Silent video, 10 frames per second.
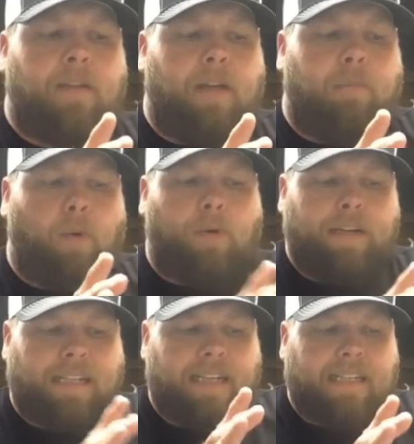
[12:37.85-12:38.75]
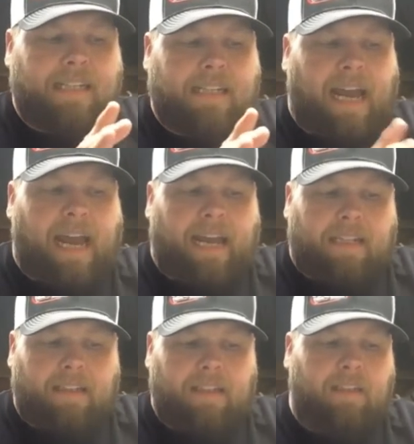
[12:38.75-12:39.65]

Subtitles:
the more resistance it has.